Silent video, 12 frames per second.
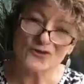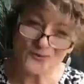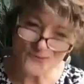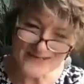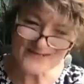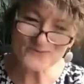the
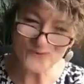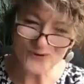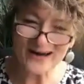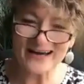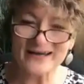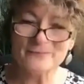reason
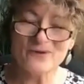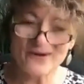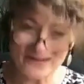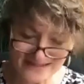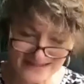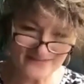why
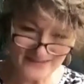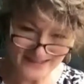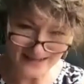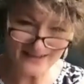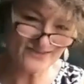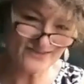positive
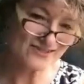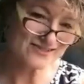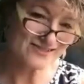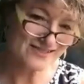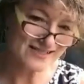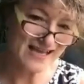
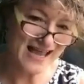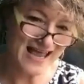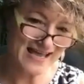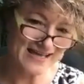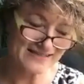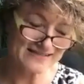intelligence
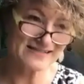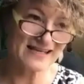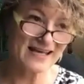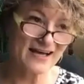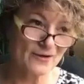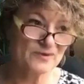has
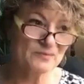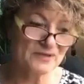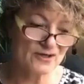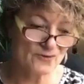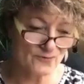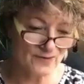helped
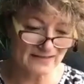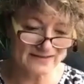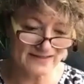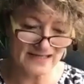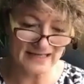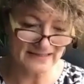me create
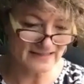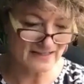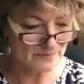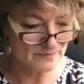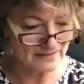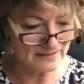this idea
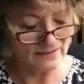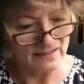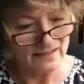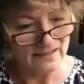of being